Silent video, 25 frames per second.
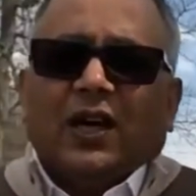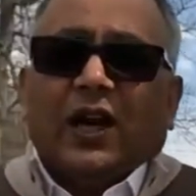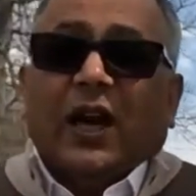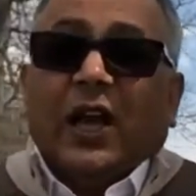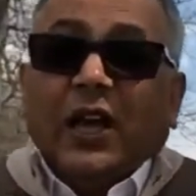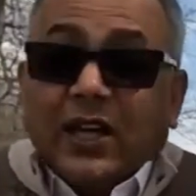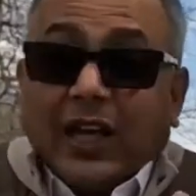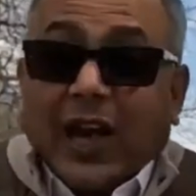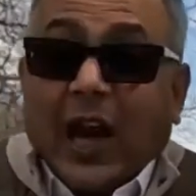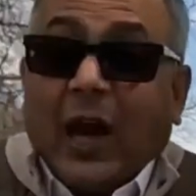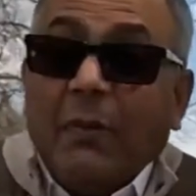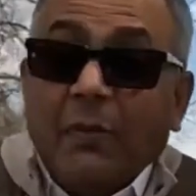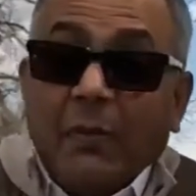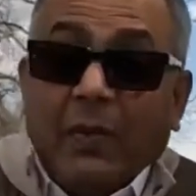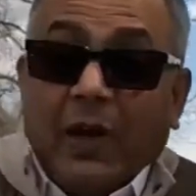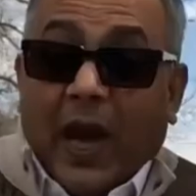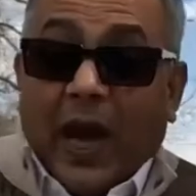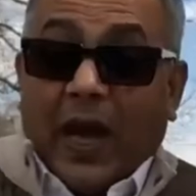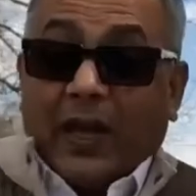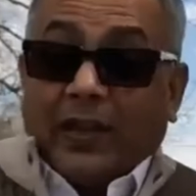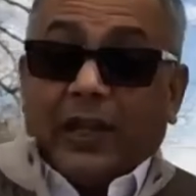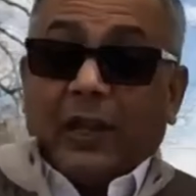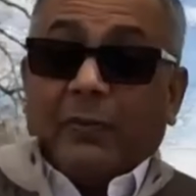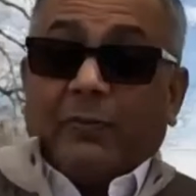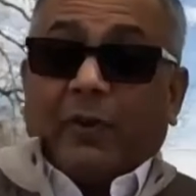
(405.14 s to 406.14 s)
income,
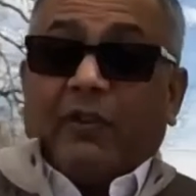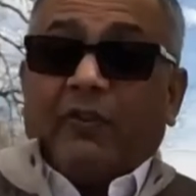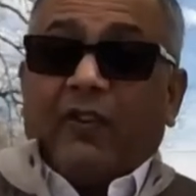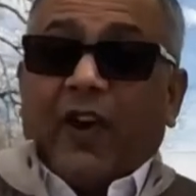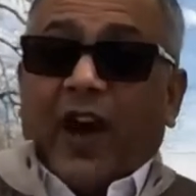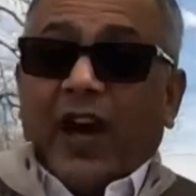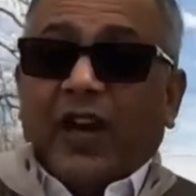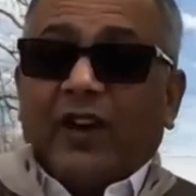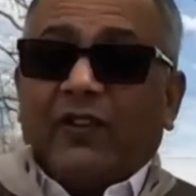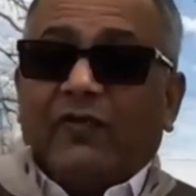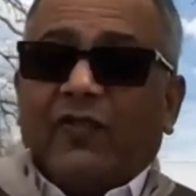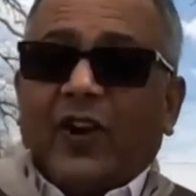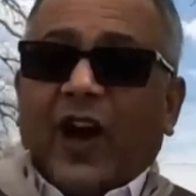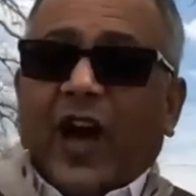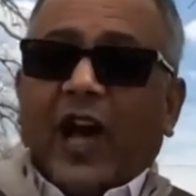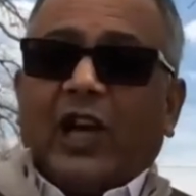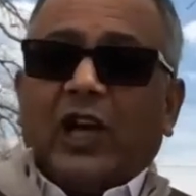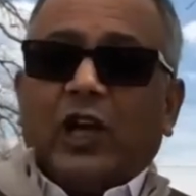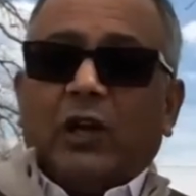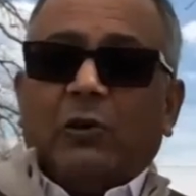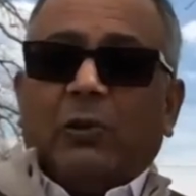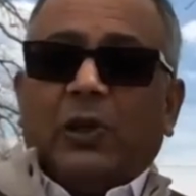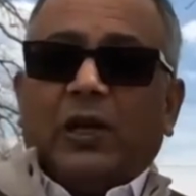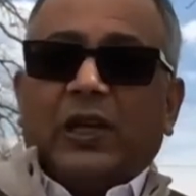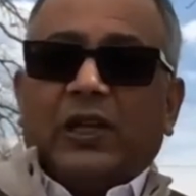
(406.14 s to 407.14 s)
and they provide
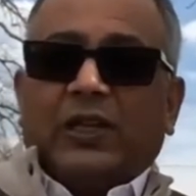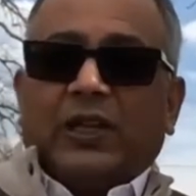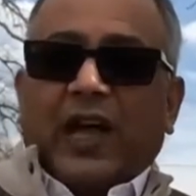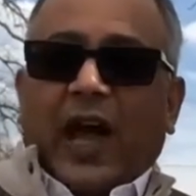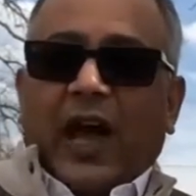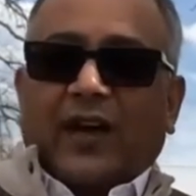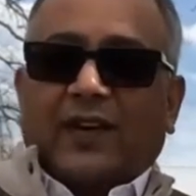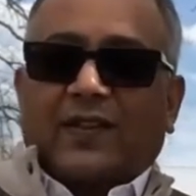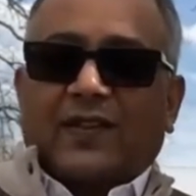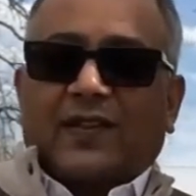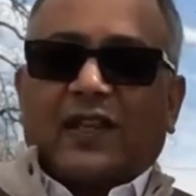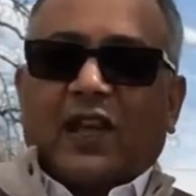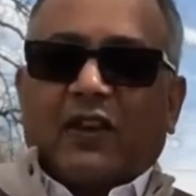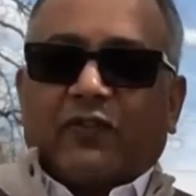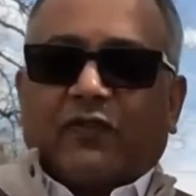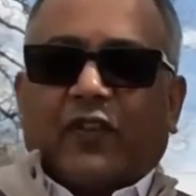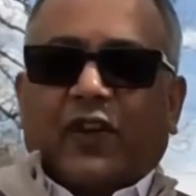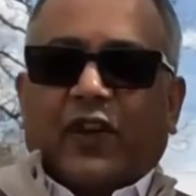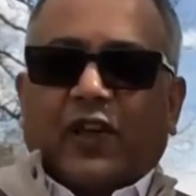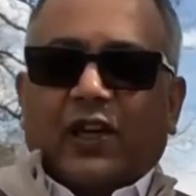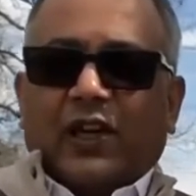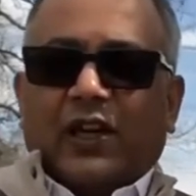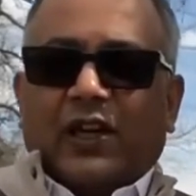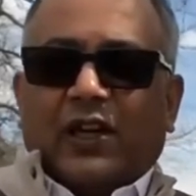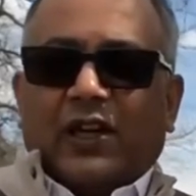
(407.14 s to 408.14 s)
valuable tax
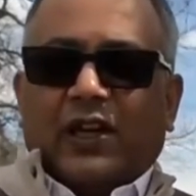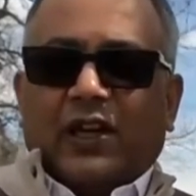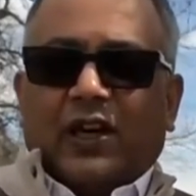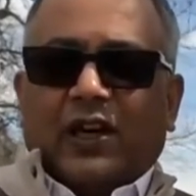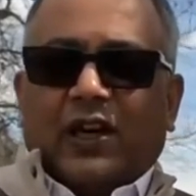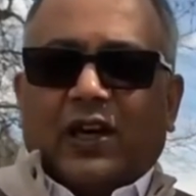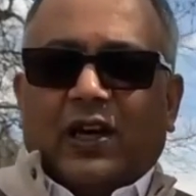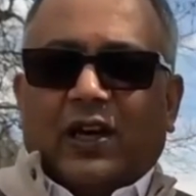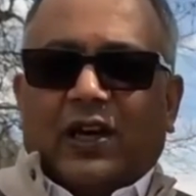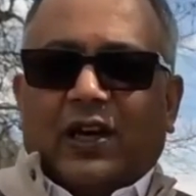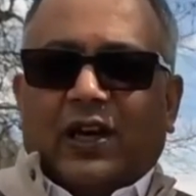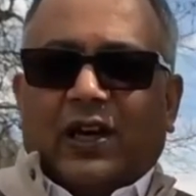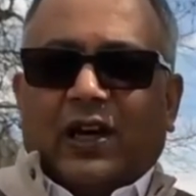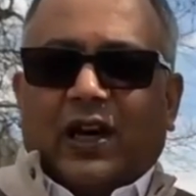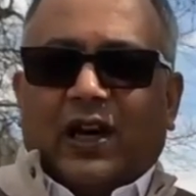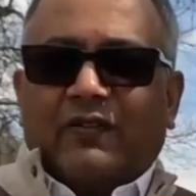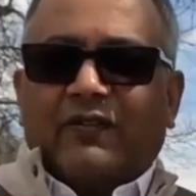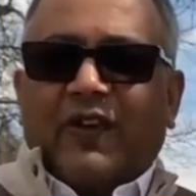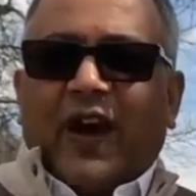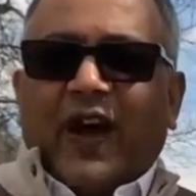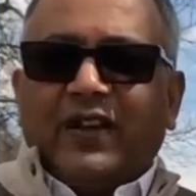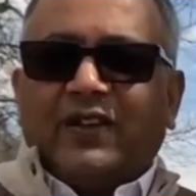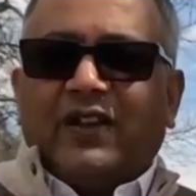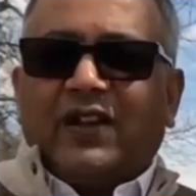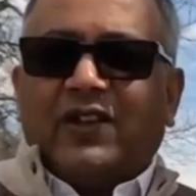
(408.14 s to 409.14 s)
deferral
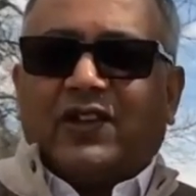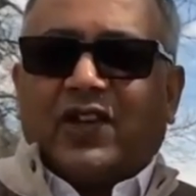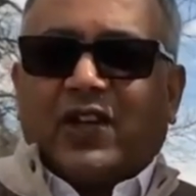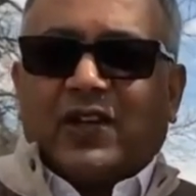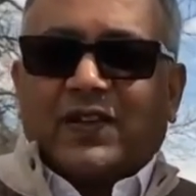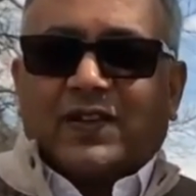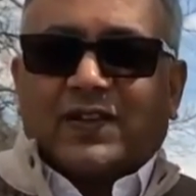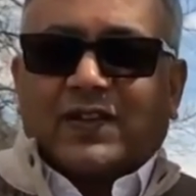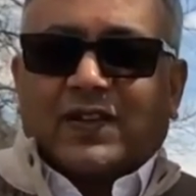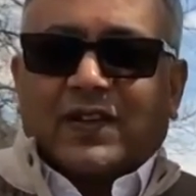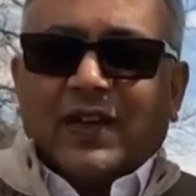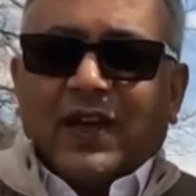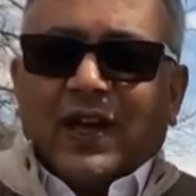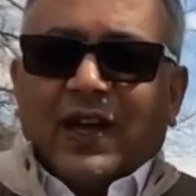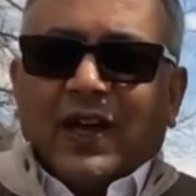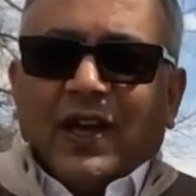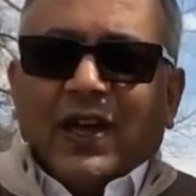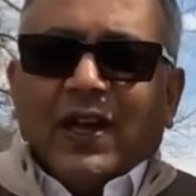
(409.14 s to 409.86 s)
advantages.